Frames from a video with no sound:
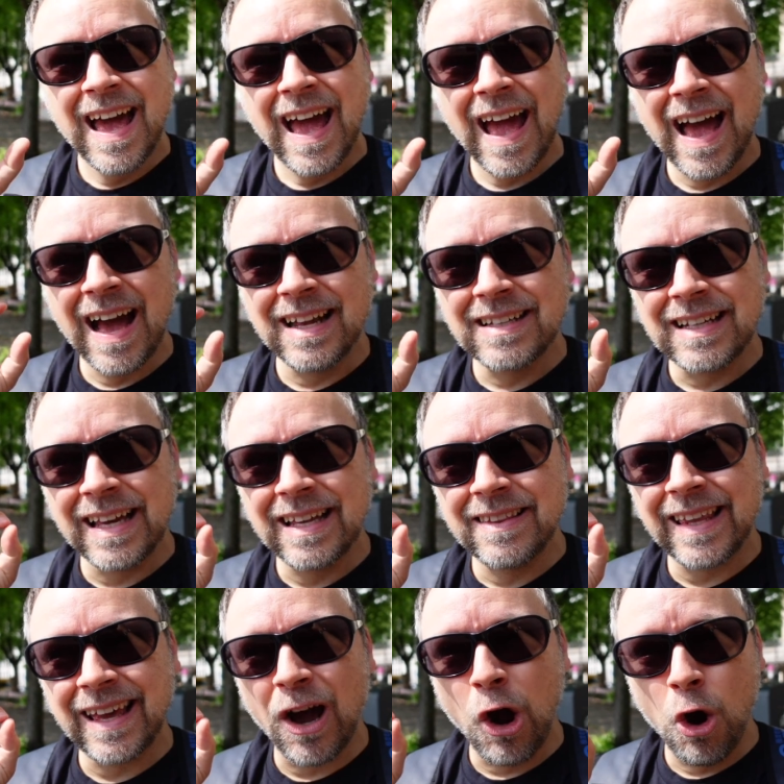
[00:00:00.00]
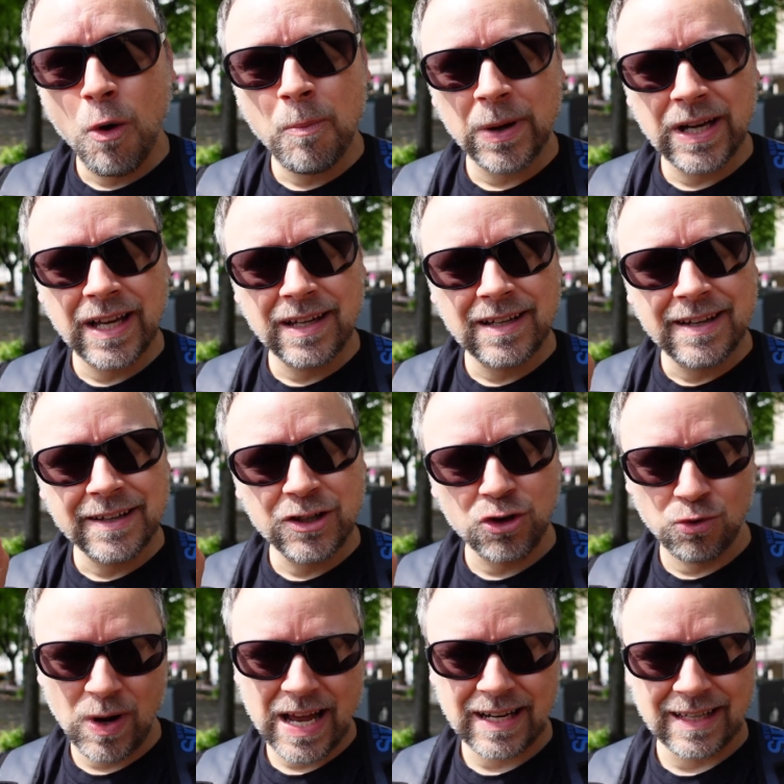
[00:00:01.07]
And in the opening
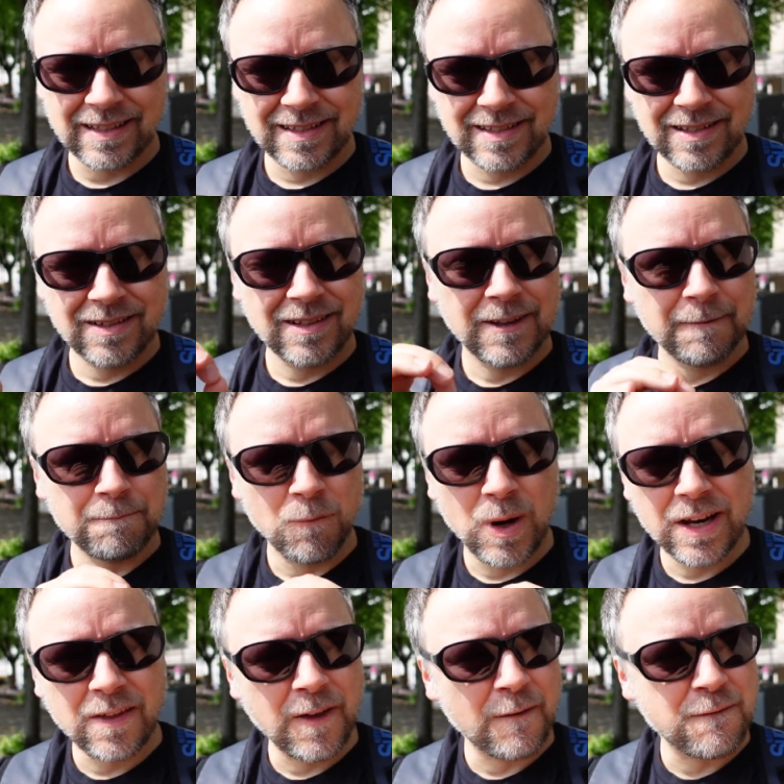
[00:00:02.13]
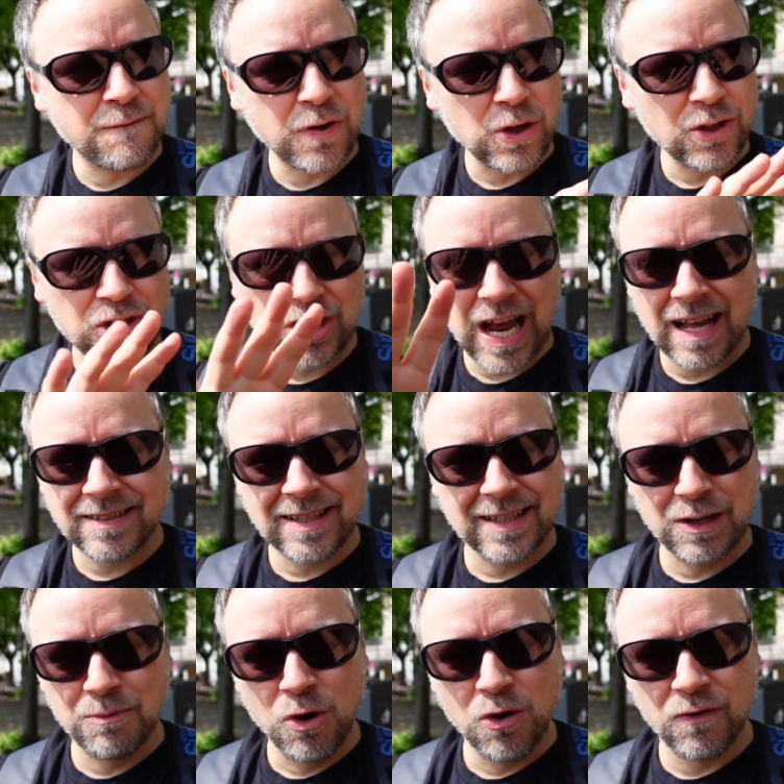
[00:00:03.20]
credits, one of the first shots of
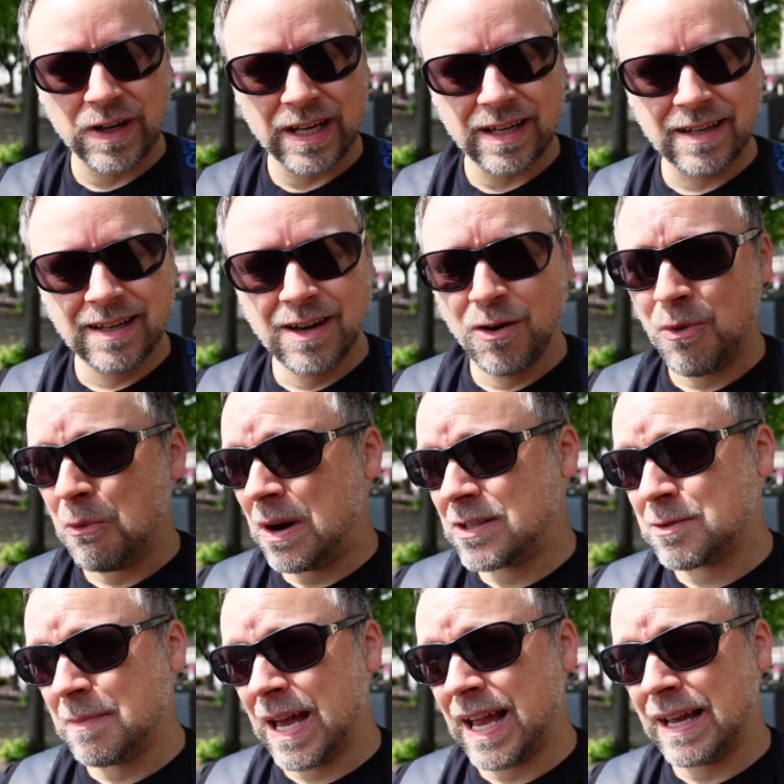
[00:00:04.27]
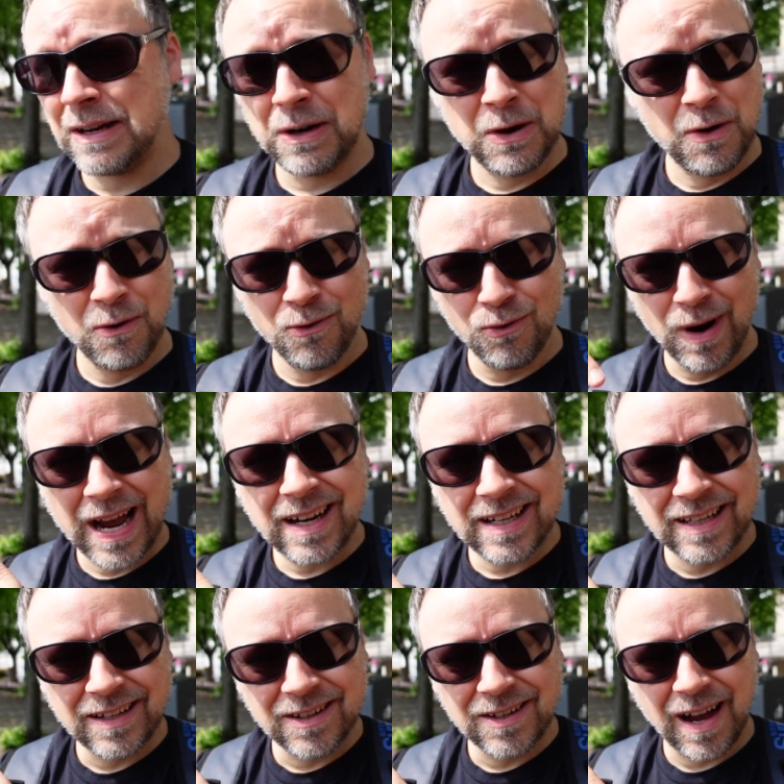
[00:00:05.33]
the movie was made right
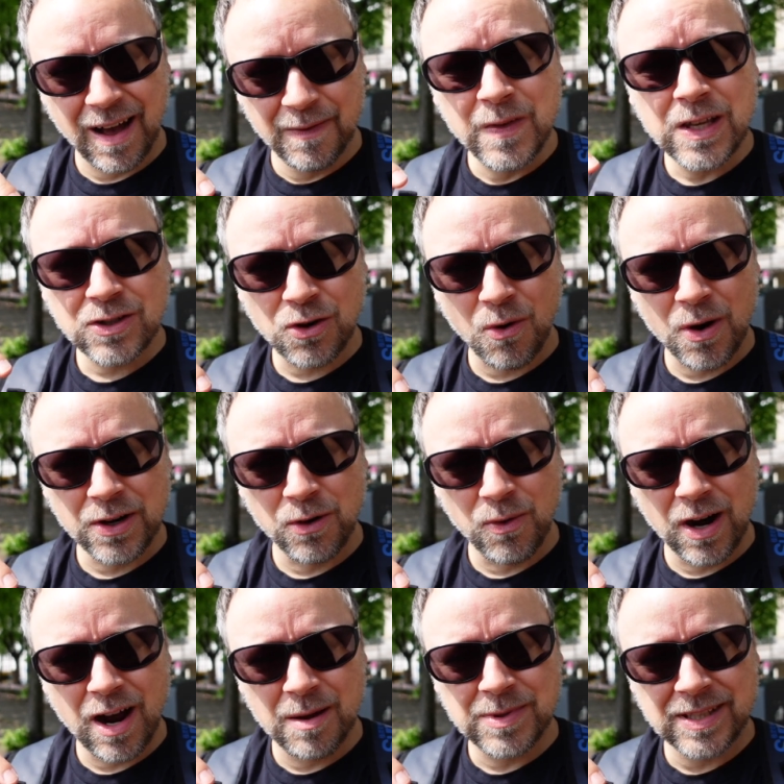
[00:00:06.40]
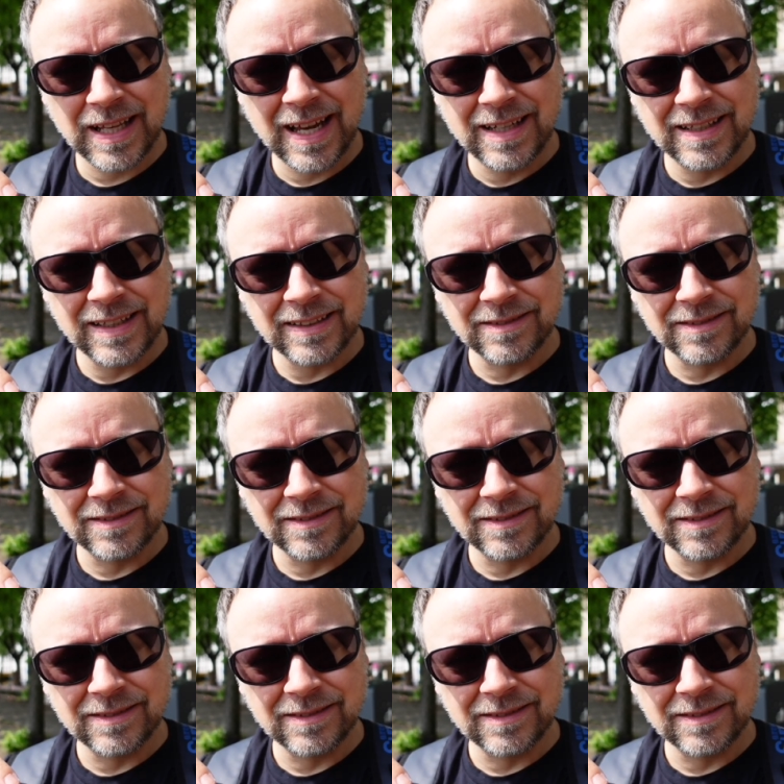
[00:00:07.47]
here on this corner where I'm standing